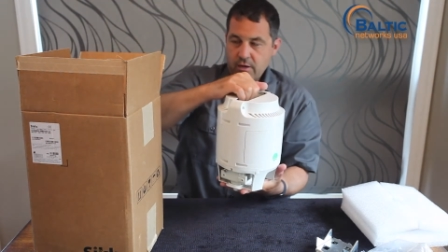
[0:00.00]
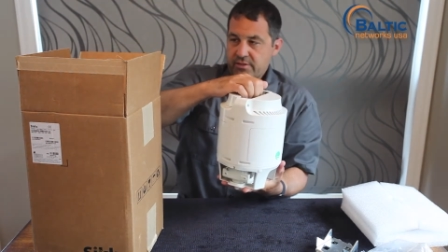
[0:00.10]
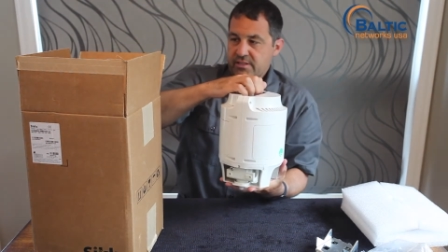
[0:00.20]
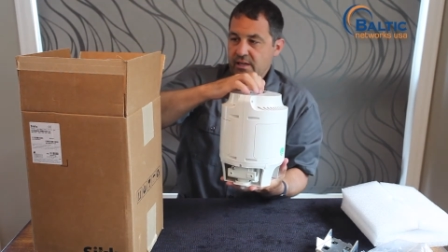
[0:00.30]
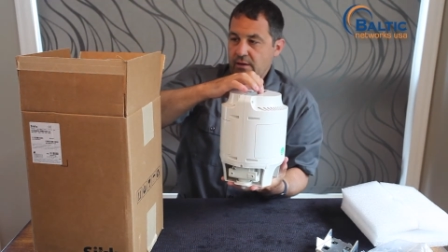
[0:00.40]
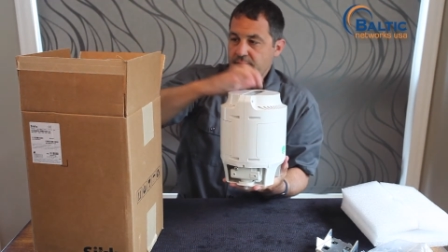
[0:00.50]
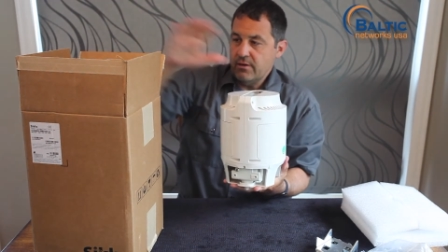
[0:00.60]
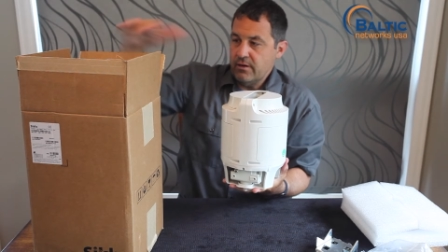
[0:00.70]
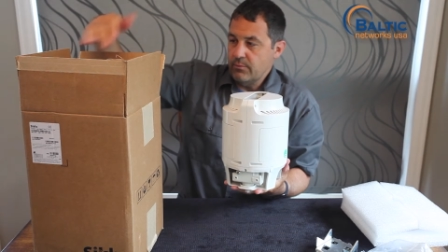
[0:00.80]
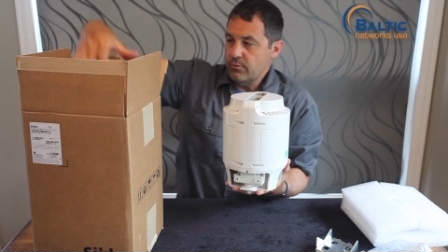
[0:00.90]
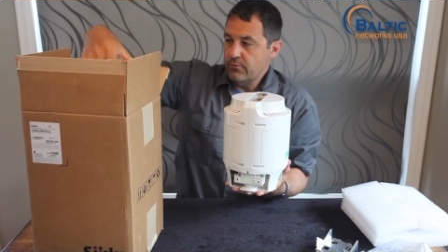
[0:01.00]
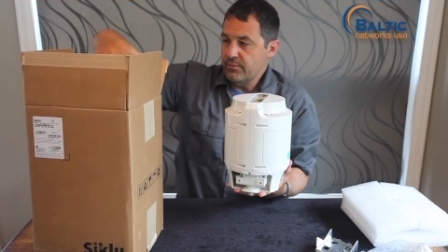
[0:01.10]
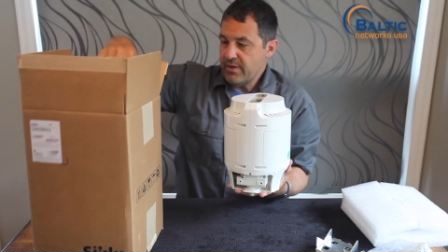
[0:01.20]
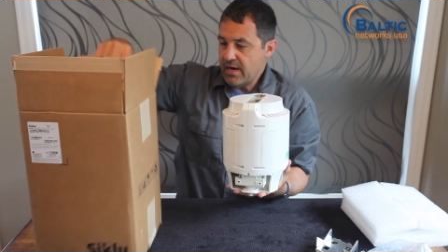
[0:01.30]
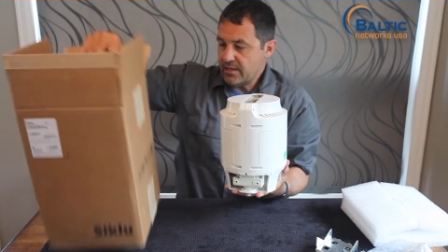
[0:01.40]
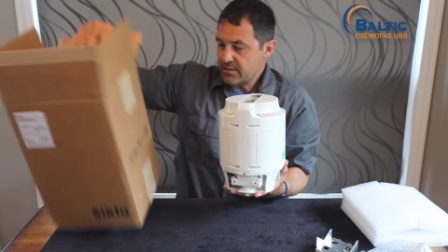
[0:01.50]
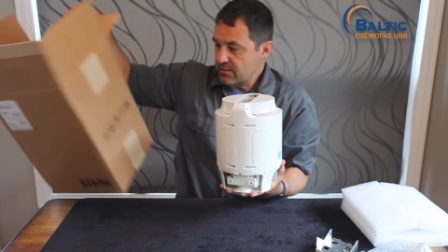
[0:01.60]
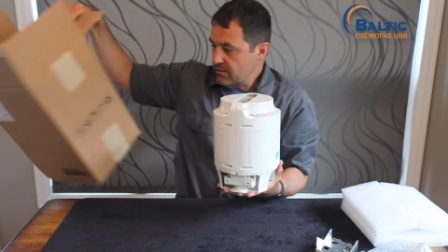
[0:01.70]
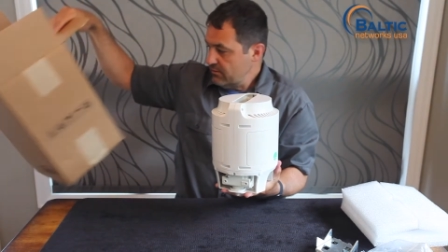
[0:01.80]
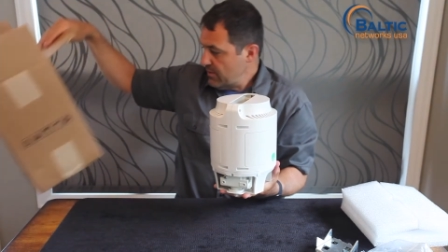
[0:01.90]
itself. I'm going to move the box
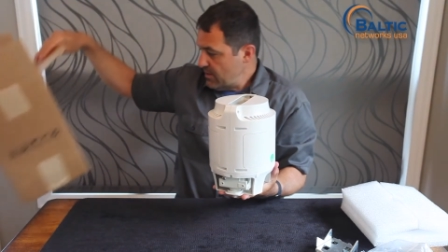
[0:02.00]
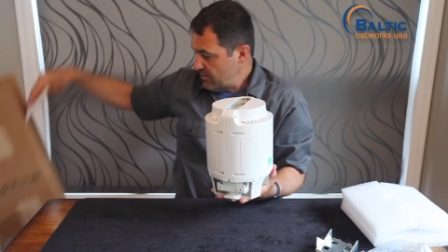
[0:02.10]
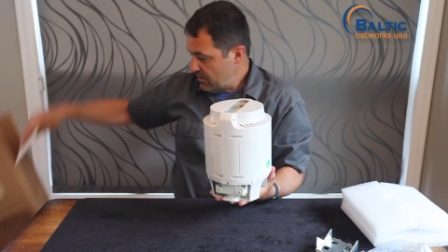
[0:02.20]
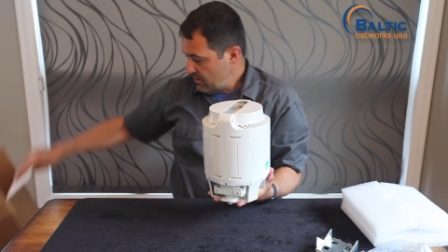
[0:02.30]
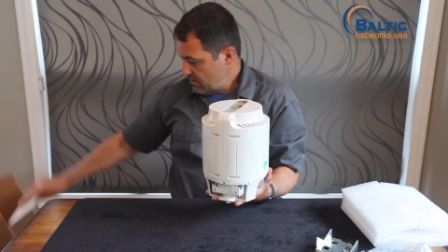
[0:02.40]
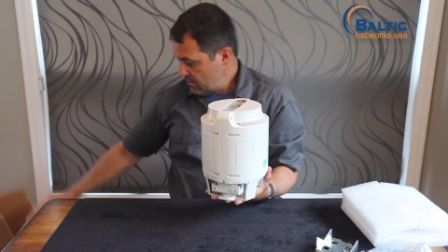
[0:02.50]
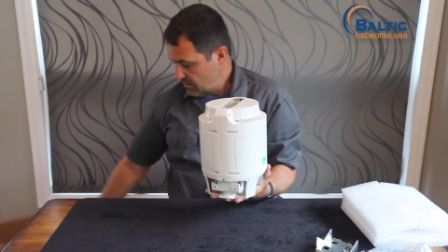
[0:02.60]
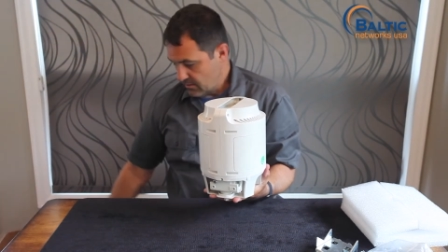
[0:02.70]
to the ground here.